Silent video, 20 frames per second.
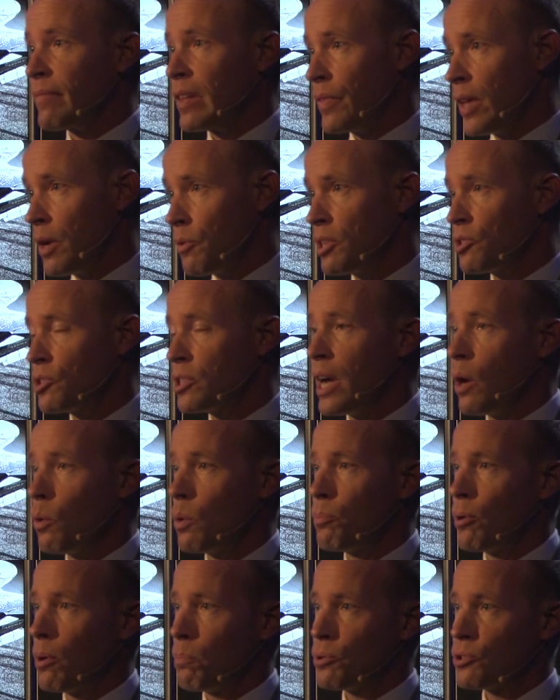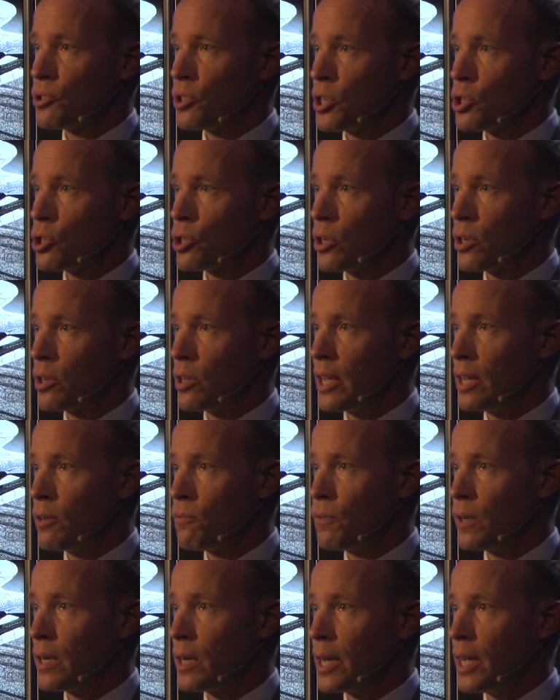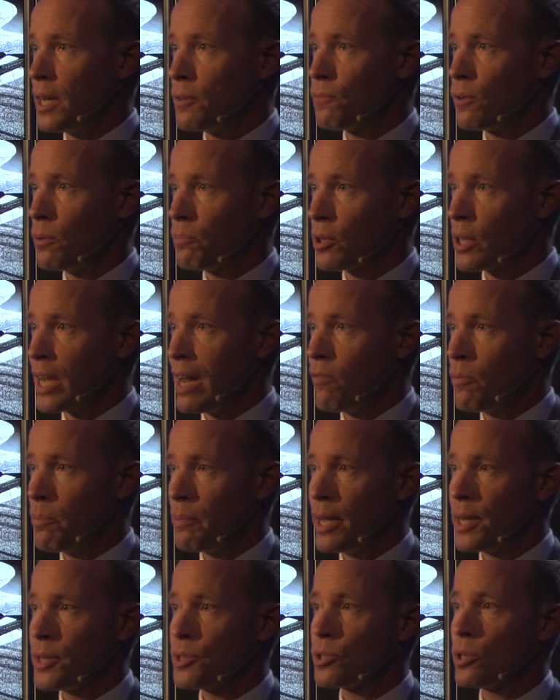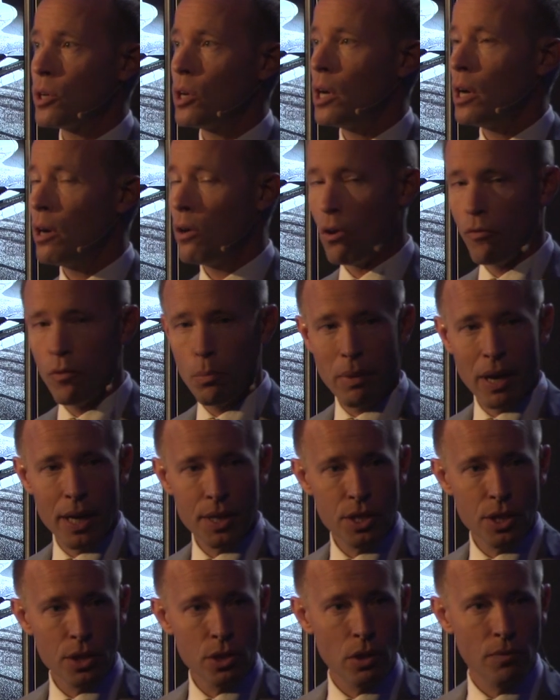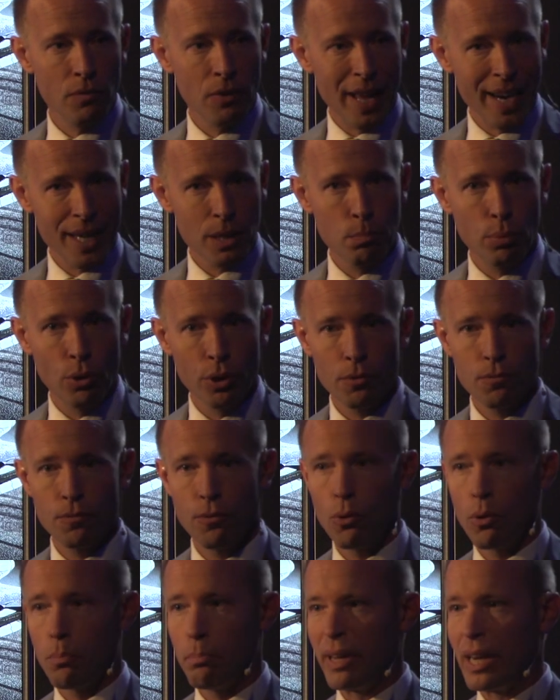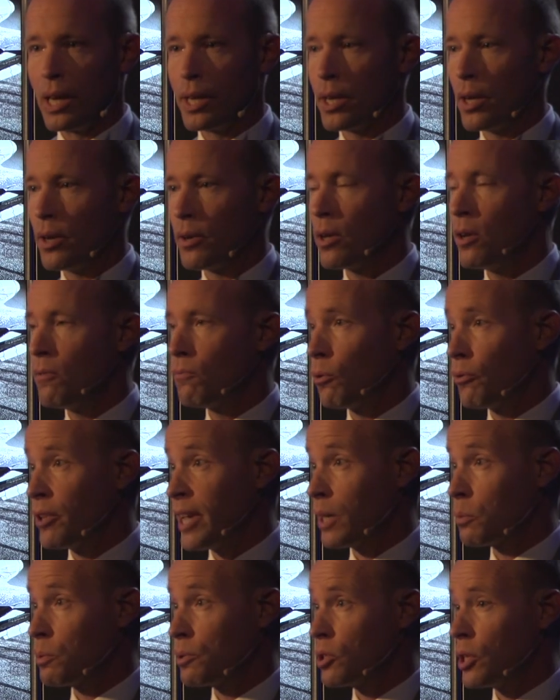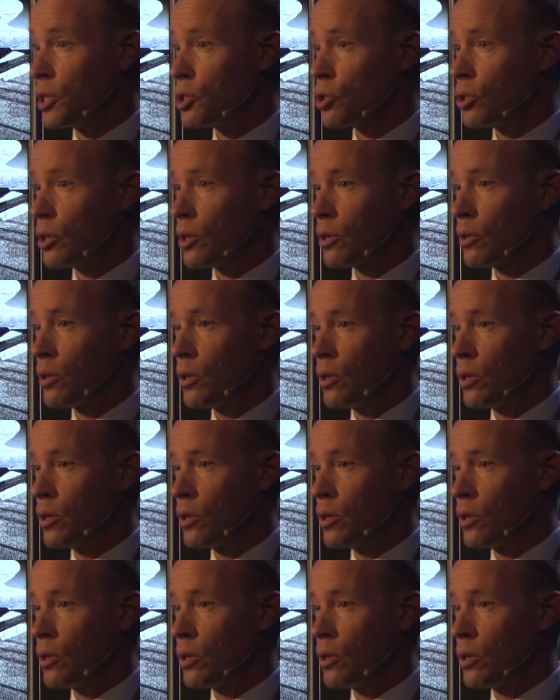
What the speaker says: there is now a proposition in Finland from the government of a budget of 9.4 billion for the acquisition,